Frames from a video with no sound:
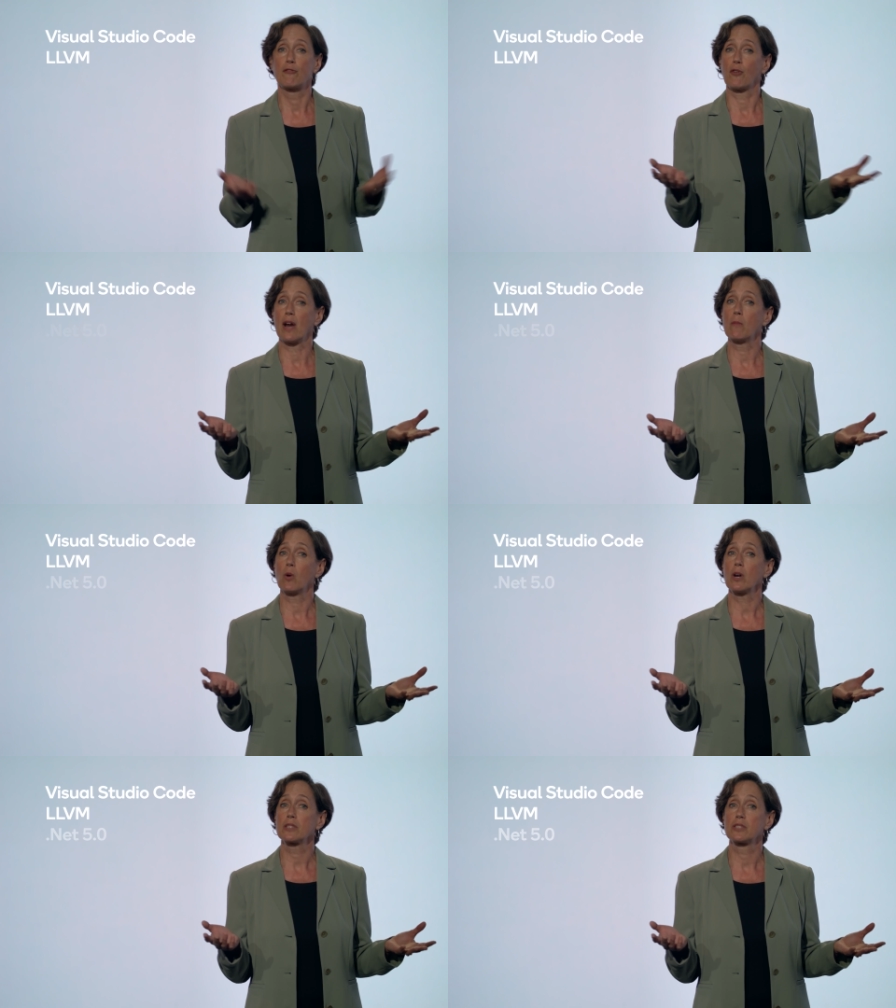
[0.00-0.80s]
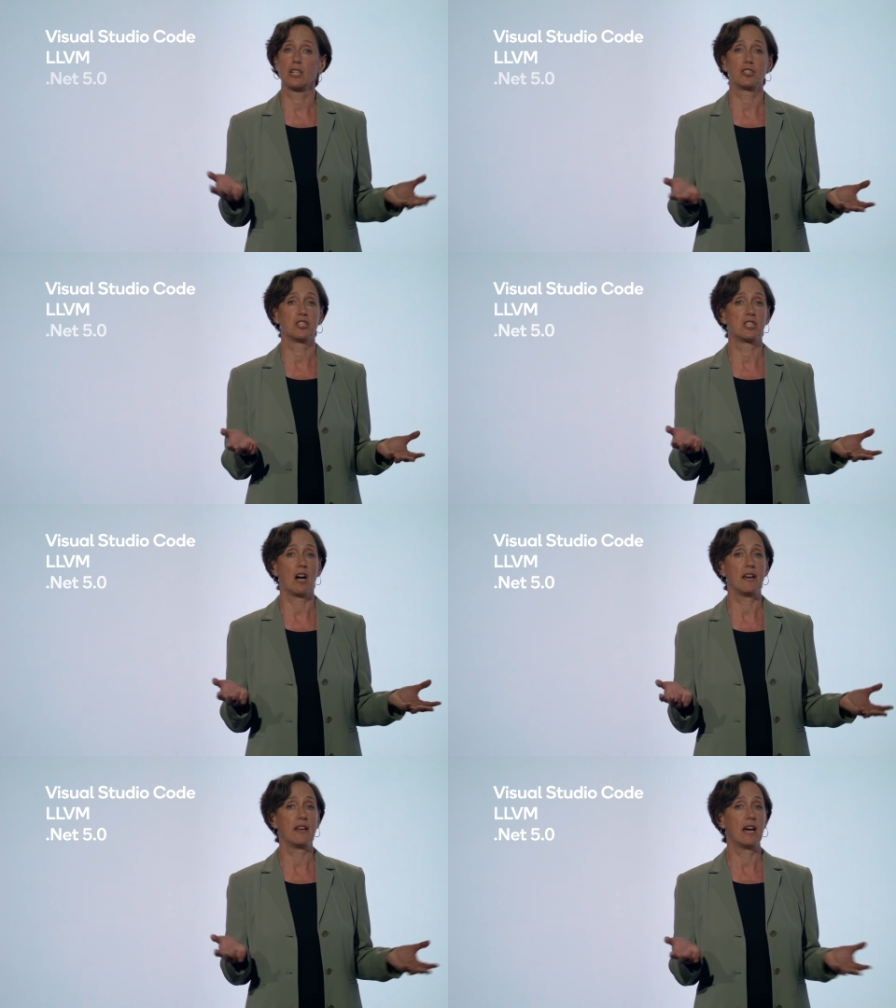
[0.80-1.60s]
frameworks such as
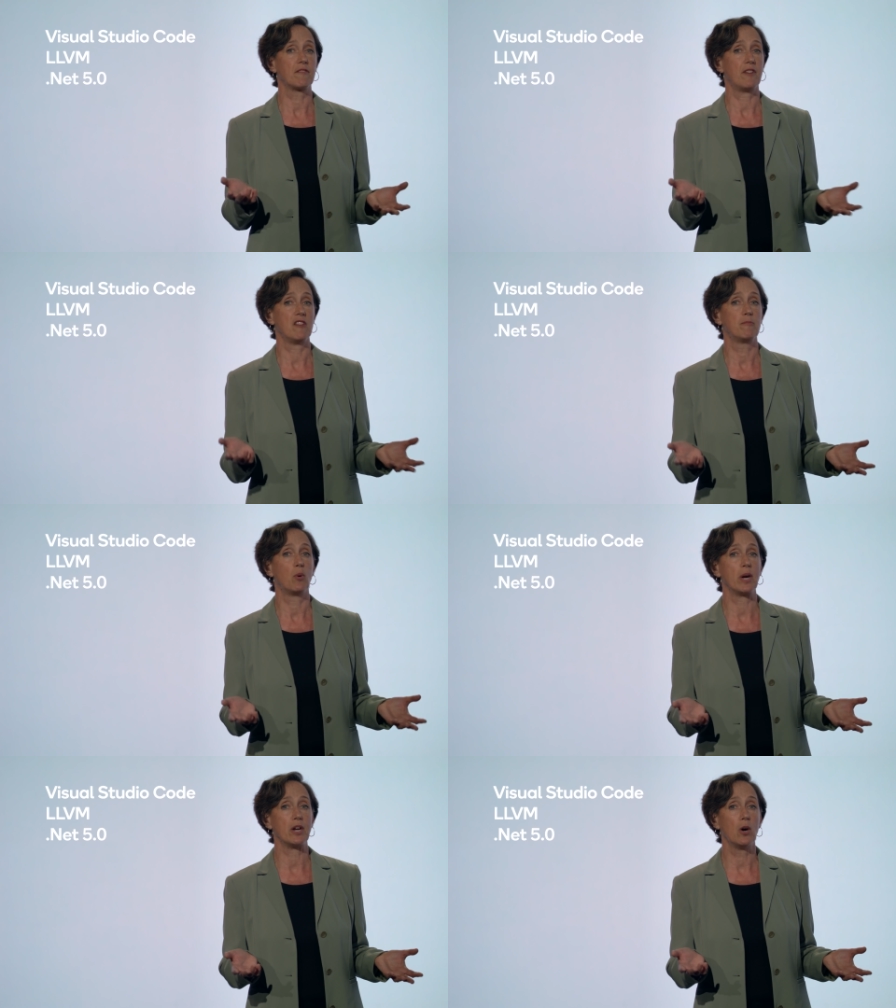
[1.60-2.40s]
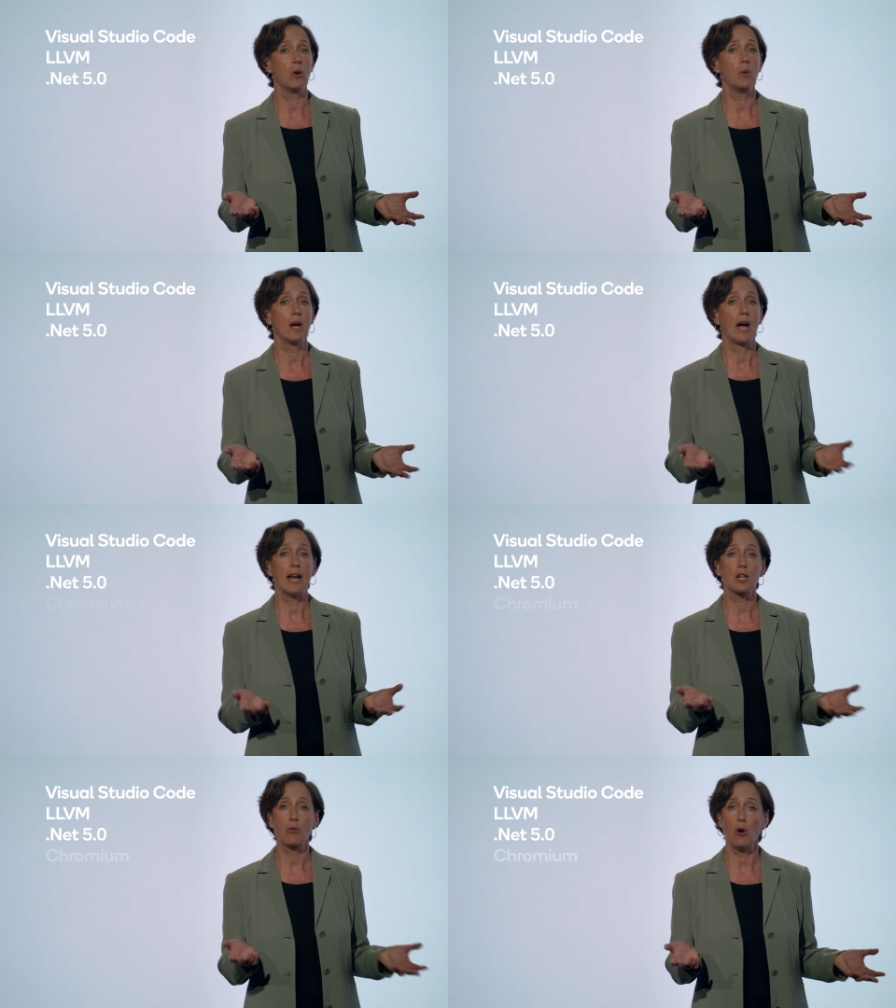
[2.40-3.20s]
.NET 5.0,
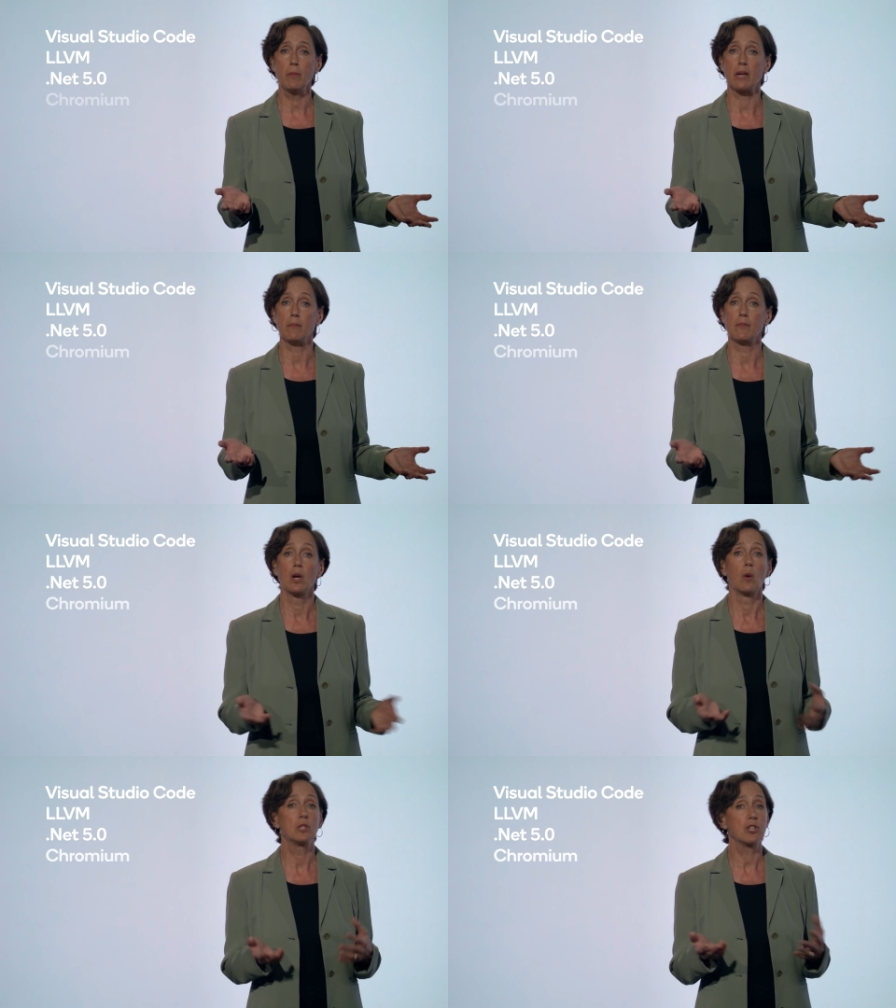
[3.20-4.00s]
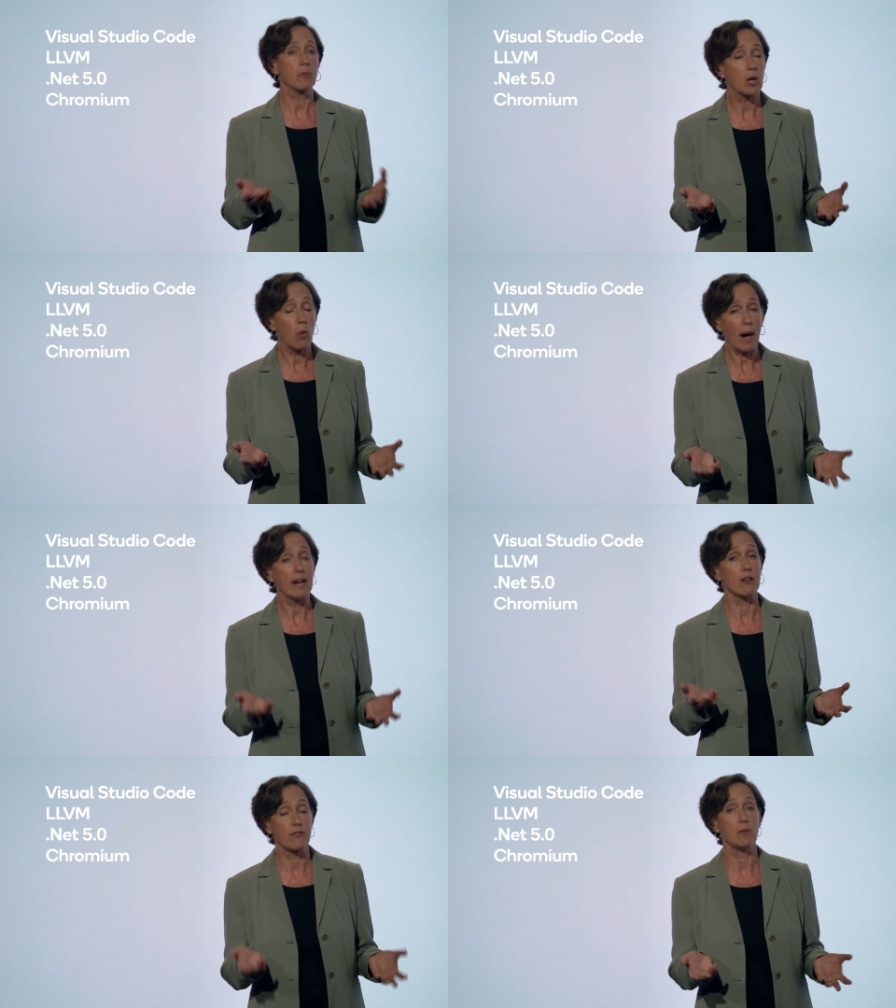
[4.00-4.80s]
and Chromium, which are
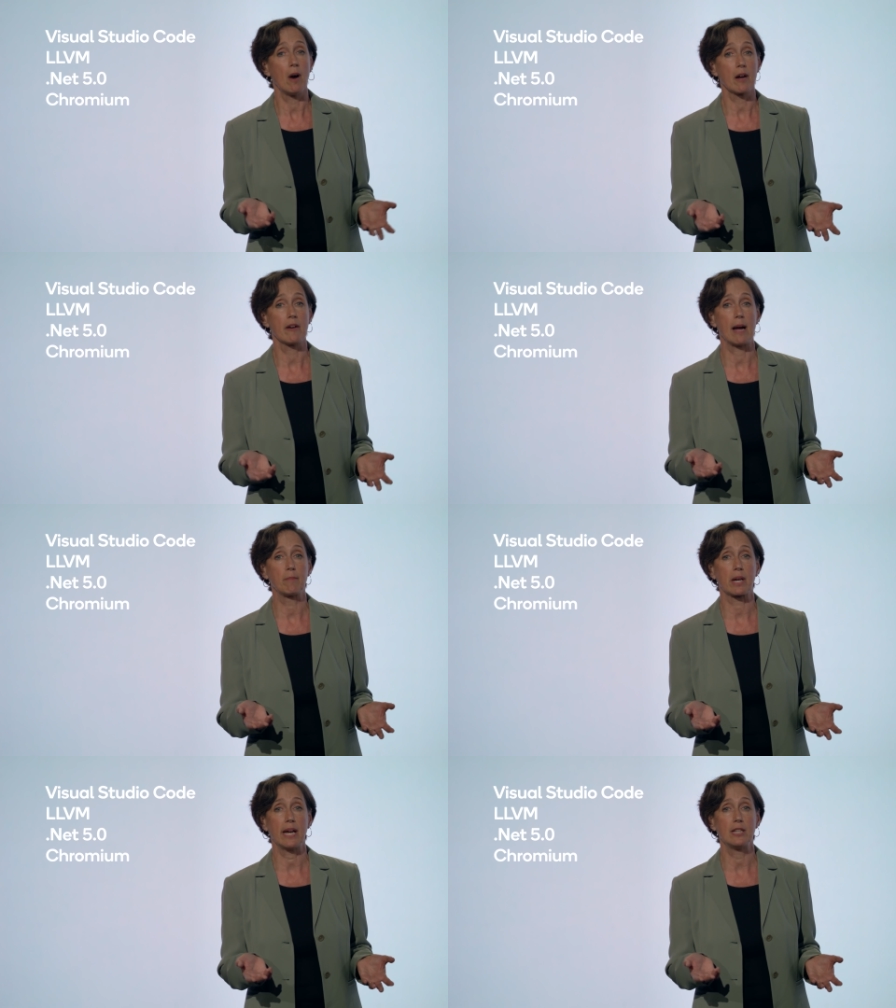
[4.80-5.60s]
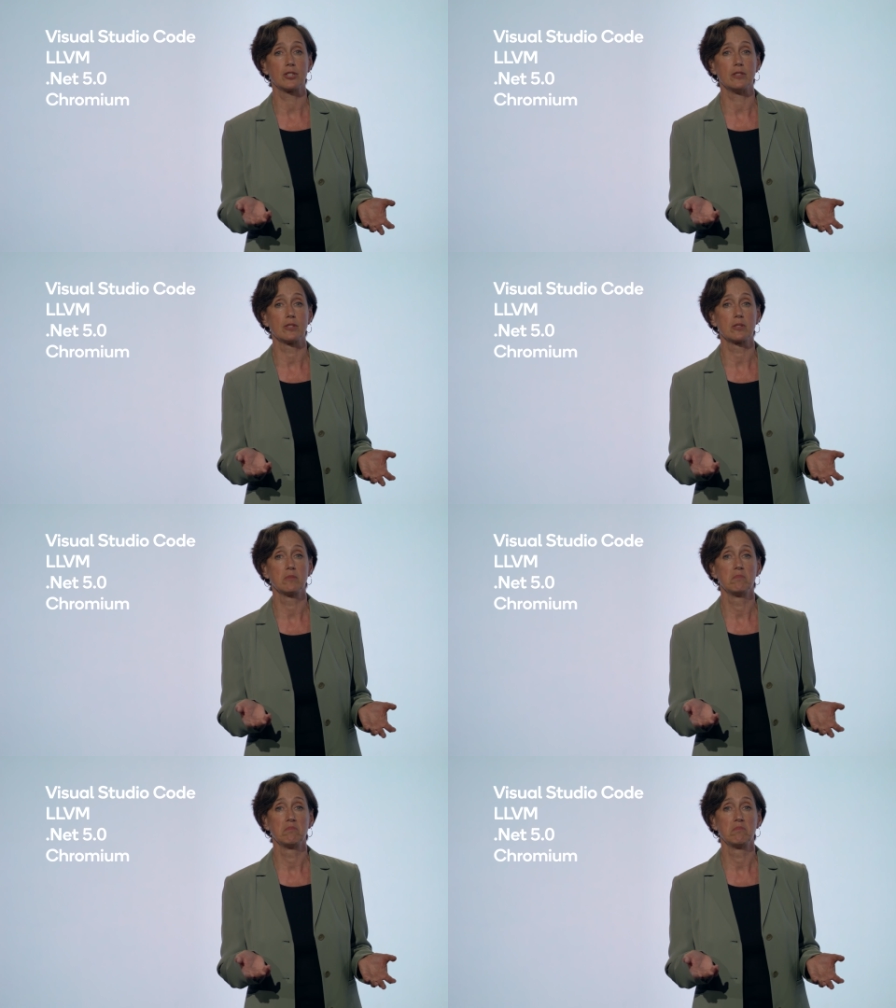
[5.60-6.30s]
required for modern applications,